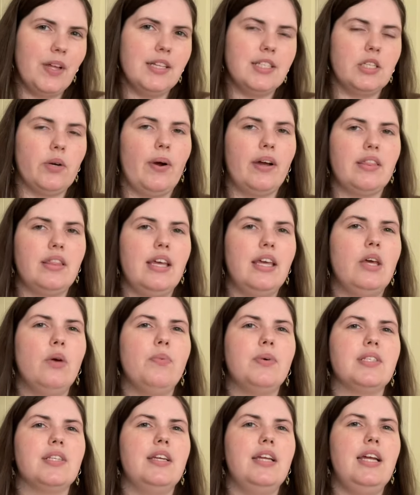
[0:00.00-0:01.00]
and so I think it
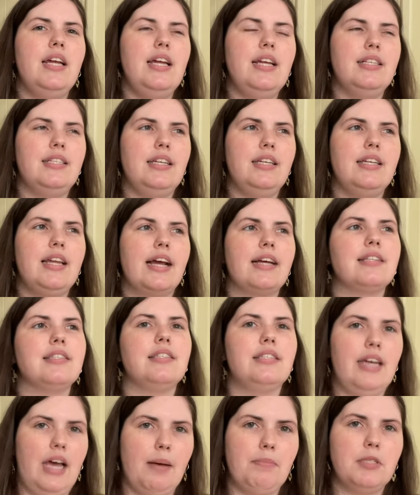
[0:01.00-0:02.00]
was an easy next
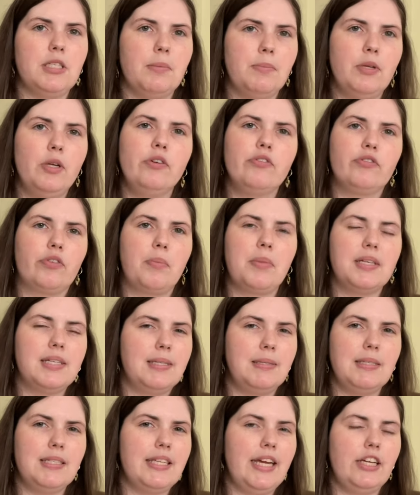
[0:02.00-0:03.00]
step to move from the
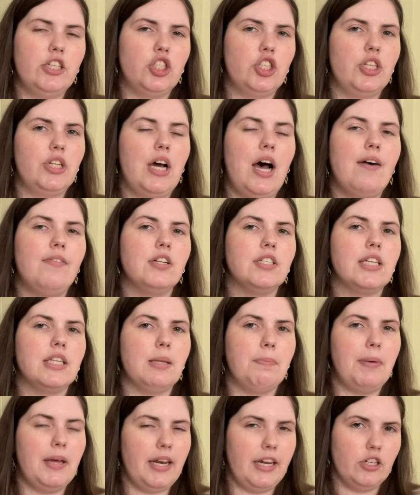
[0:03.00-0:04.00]
sensation novel to the
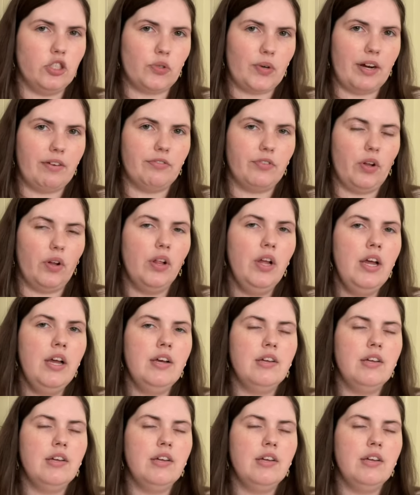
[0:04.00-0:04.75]
Penny Dreadful.